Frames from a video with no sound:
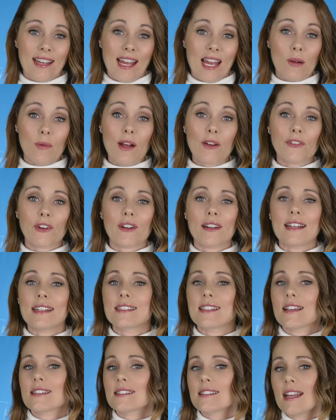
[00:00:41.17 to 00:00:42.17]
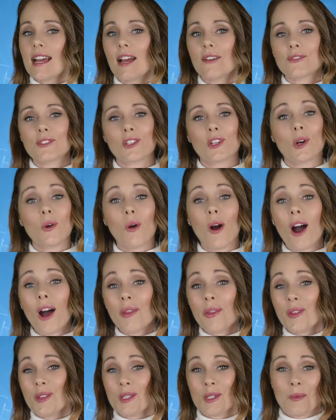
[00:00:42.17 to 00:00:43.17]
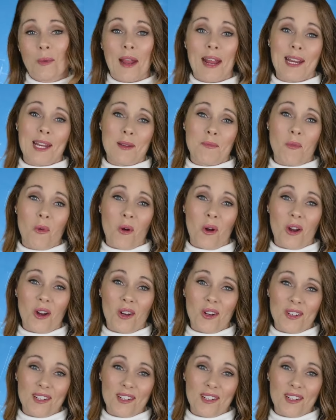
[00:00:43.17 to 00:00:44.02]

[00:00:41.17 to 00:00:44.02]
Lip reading: However, it doesn't have to go on this way anymore.